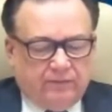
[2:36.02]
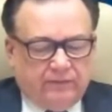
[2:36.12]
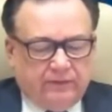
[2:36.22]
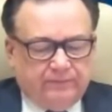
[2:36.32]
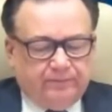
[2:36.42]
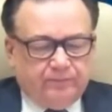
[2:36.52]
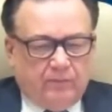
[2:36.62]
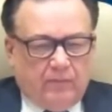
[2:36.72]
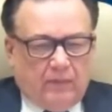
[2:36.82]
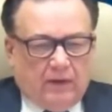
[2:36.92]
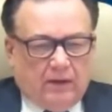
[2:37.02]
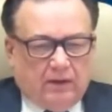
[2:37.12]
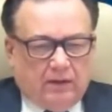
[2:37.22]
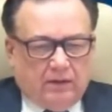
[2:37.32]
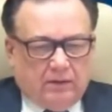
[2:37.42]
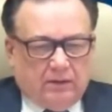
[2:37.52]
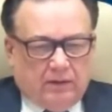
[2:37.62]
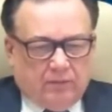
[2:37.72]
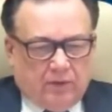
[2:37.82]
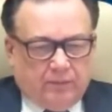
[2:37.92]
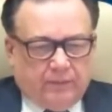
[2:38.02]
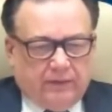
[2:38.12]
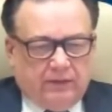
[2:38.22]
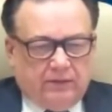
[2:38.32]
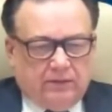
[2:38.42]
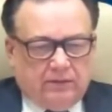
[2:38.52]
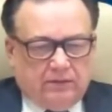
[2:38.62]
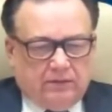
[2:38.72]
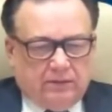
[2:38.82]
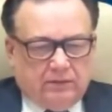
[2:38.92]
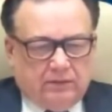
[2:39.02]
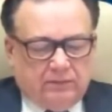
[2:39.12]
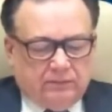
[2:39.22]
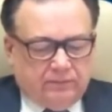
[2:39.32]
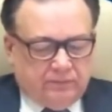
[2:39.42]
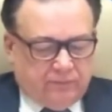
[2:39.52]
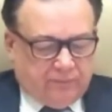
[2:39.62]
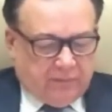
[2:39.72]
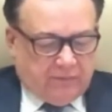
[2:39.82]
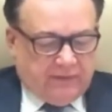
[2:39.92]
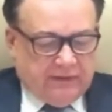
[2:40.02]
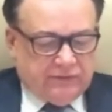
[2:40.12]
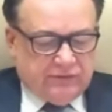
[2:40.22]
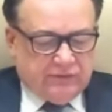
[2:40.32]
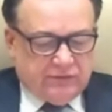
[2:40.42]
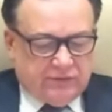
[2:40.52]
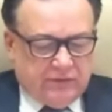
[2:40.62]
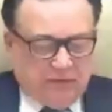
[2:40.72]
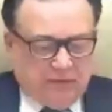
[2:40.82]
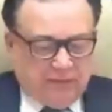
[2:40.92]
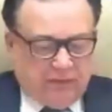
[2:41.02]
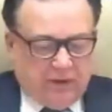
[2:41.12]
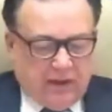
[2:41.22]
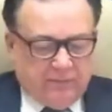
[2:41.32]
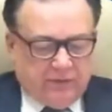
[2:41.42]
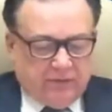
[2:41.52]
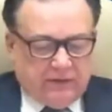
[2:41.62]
There's also the matter of the funding for European reconstruction.